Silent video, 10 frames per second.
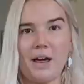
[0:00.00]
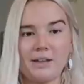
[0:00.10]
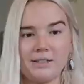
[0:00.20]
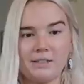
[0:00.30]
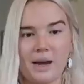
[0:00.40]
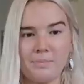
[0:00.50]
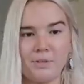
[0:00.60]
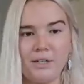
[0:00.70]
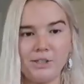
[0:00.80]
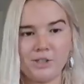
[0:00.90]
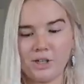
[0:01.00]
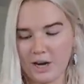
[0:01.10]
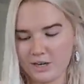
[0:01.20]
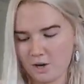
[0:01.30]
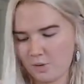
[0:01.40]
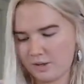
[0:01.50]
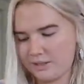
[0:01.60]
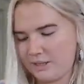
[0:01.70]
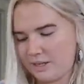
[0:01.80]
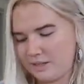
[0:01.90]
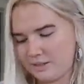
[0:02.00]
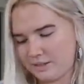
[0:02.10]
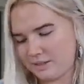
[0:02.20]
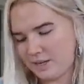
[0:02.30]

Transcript: Next, I'm pretty sure I know what this is,